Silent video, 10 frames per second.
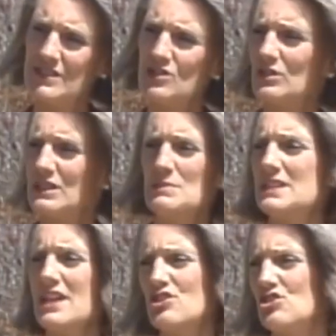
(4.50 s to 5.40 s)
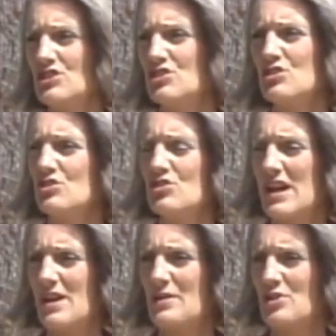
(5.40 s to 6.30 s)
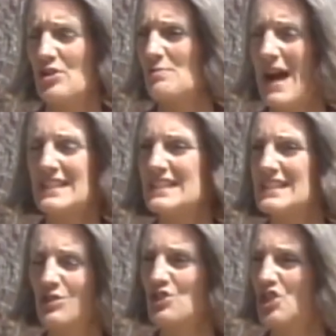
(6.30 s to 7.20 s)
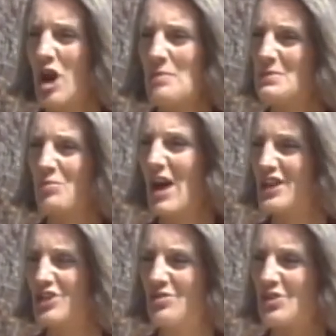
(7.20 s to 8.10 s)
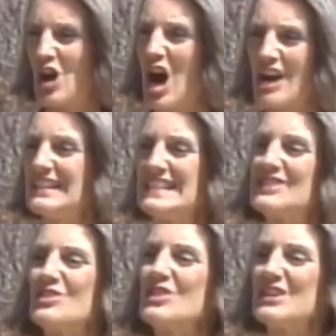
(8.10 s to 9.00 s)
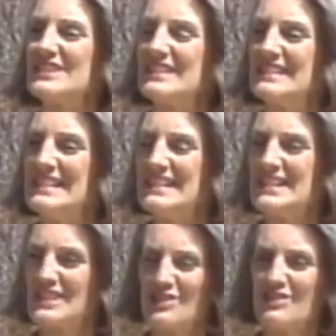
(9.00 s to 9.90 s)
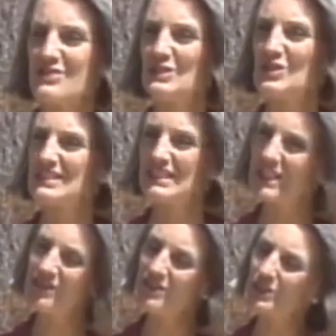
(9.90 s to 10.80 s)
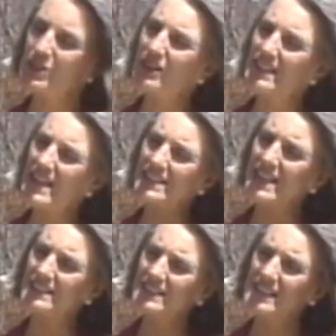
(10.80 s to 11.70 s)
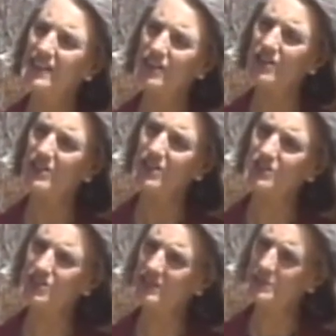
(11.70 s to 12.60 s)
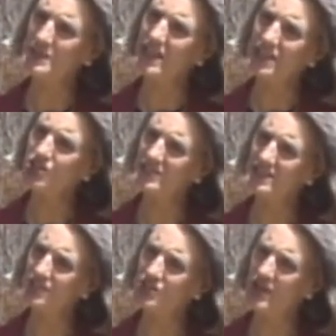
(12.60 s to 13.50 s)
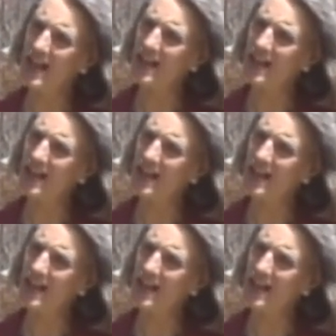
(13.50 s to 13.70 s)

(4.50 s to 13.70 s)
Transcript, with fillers: physical limitations too? Your mind is still sharp and bright. Your heart is still there to serve the Lord, to love the Lord, and yet there are certain limitations that you